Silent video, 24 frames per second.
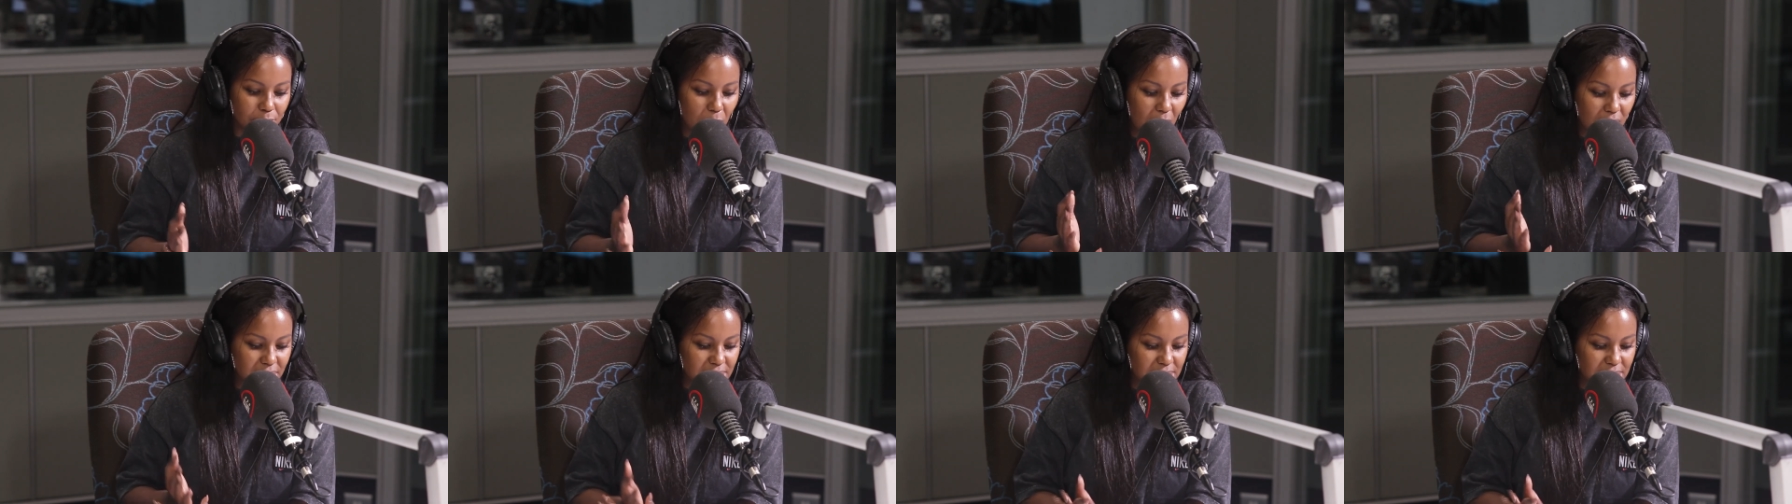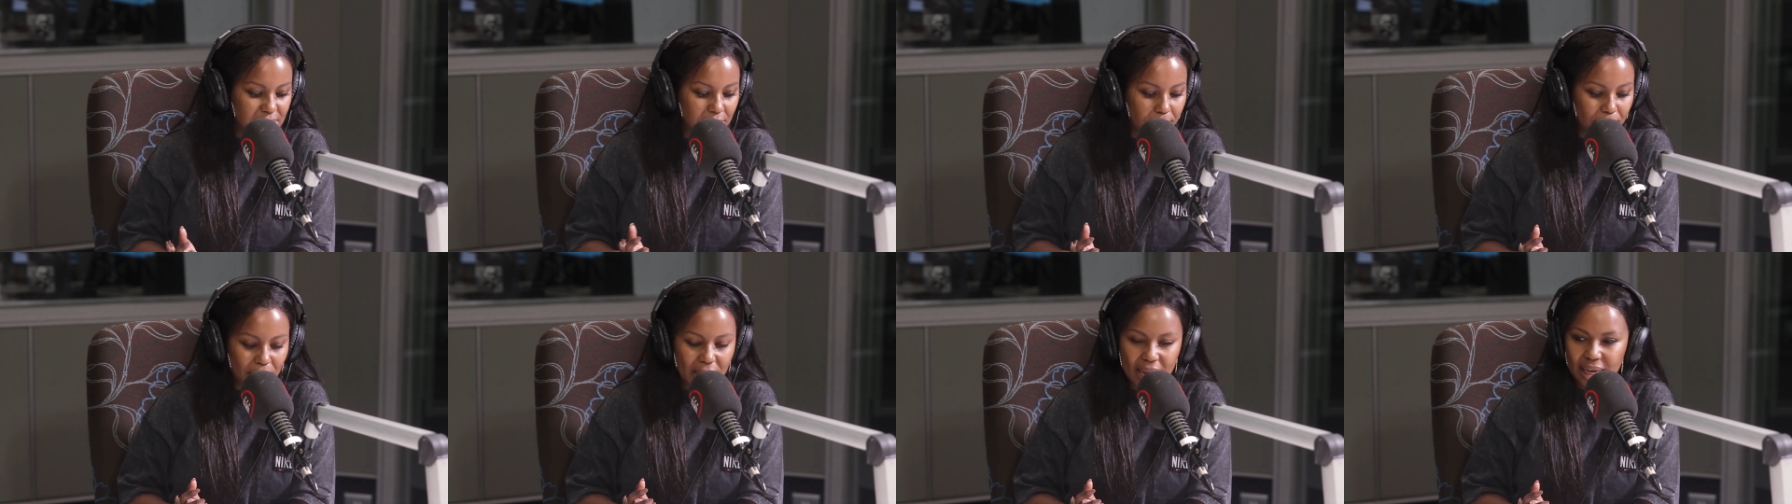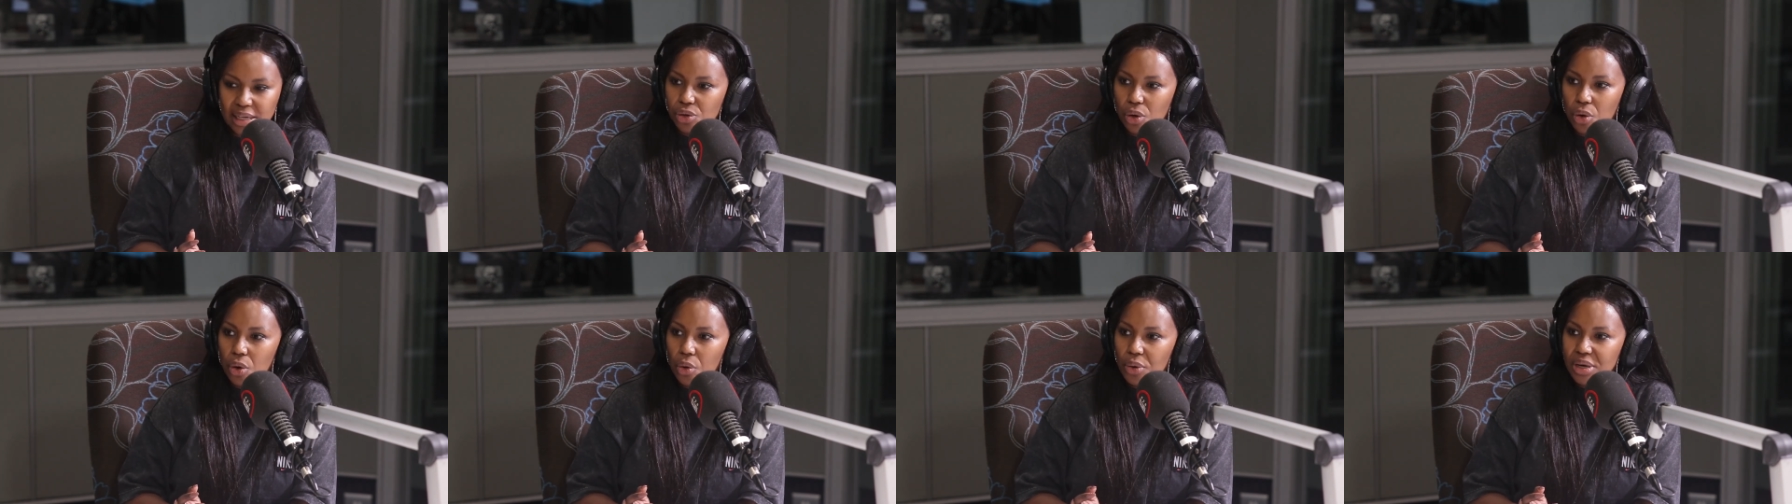master plan
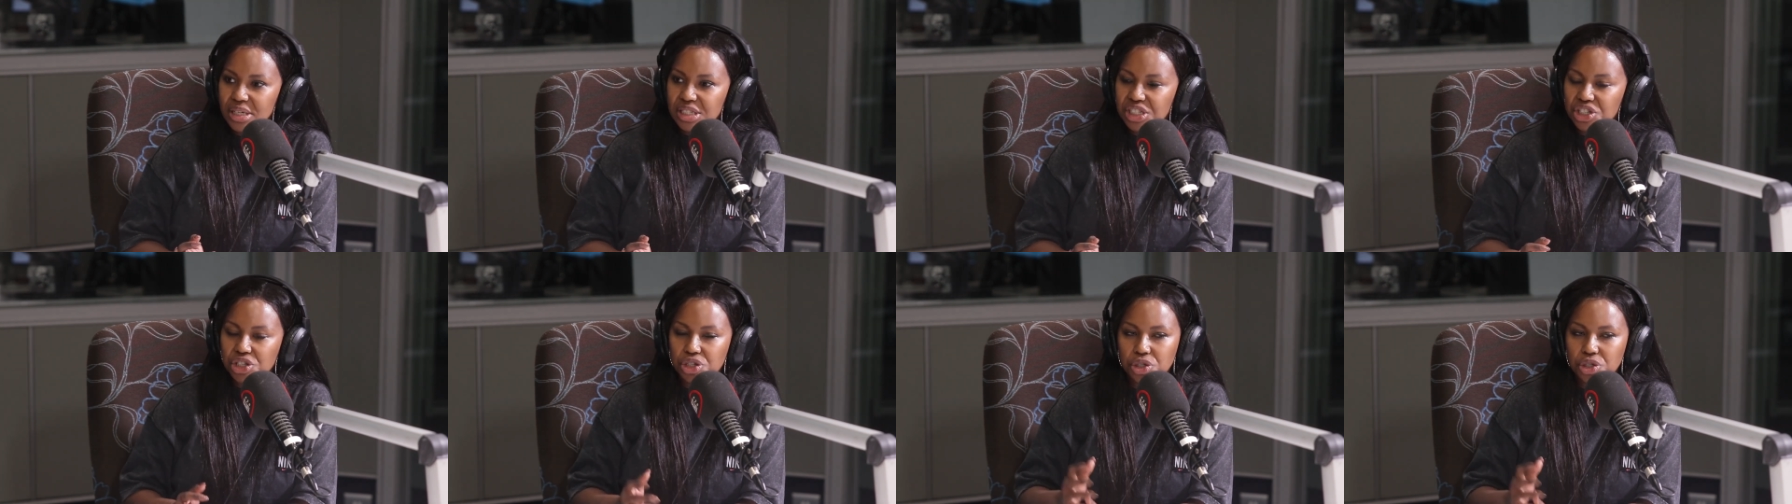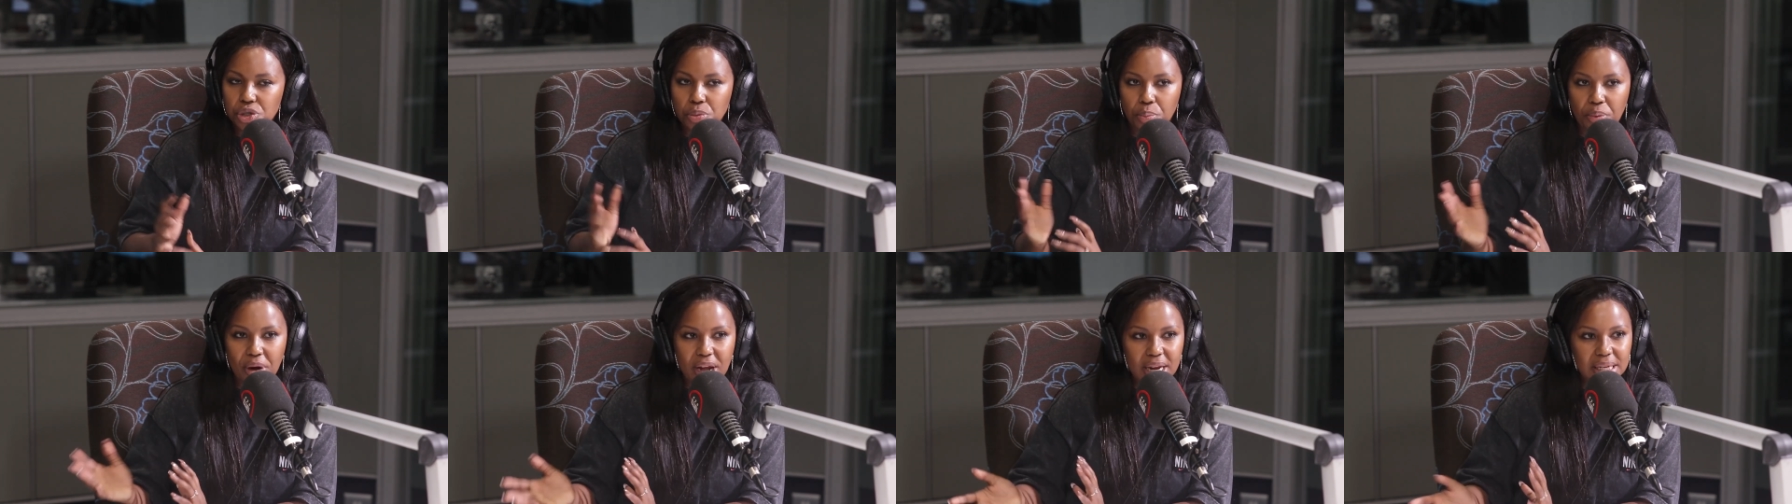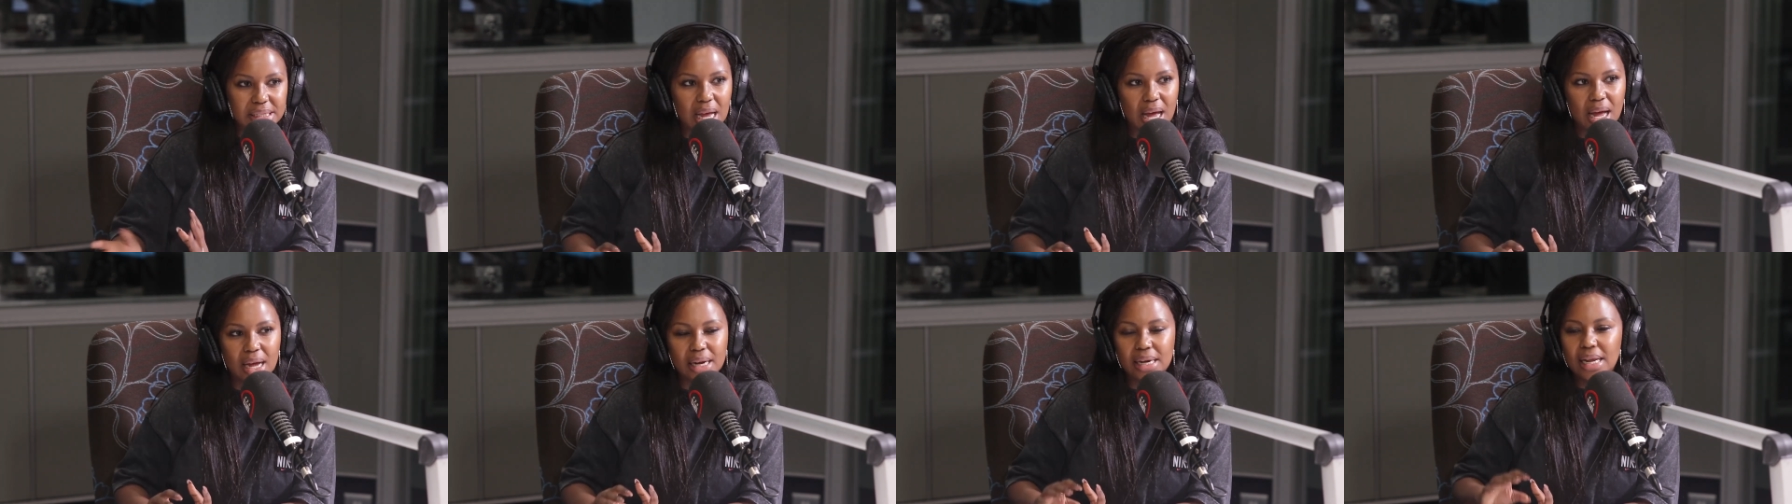as always, just to break
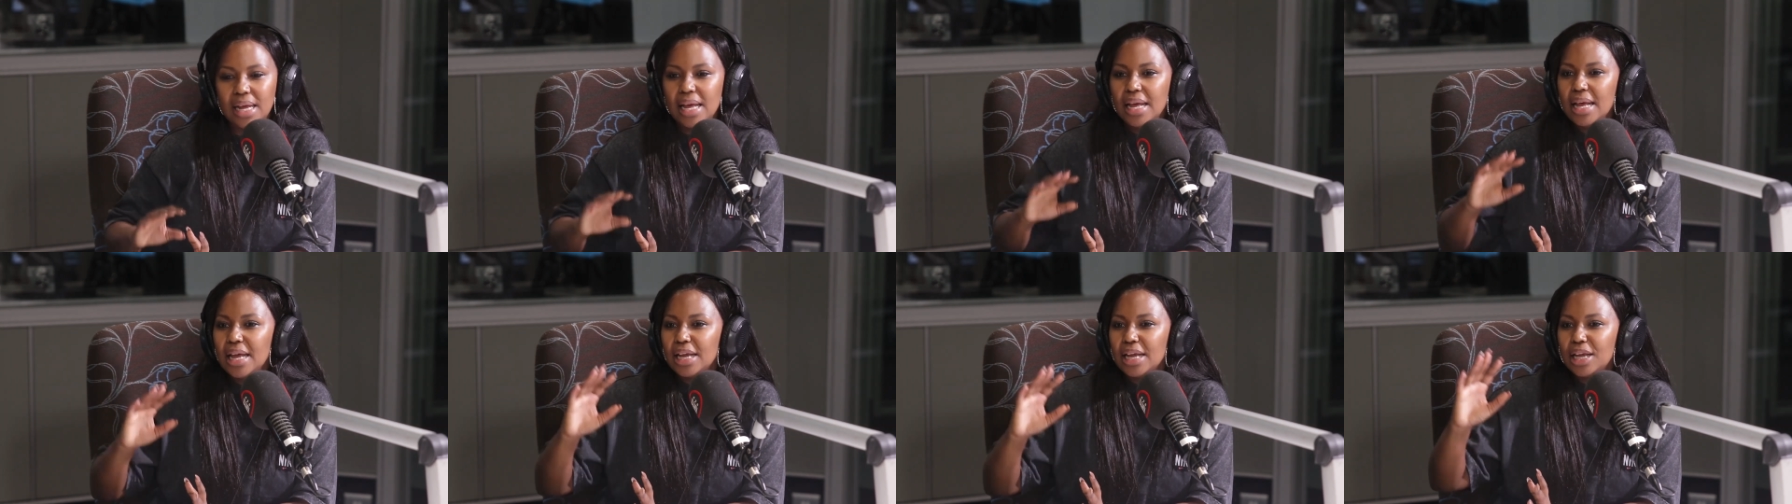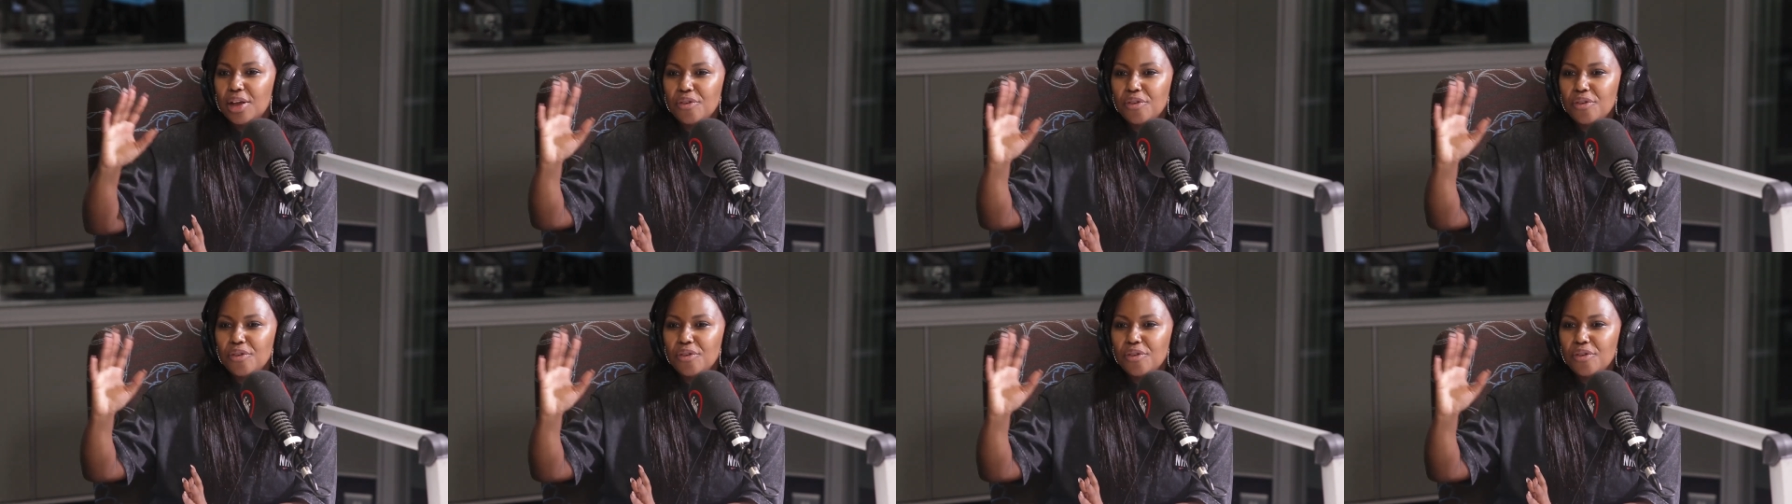down, mm.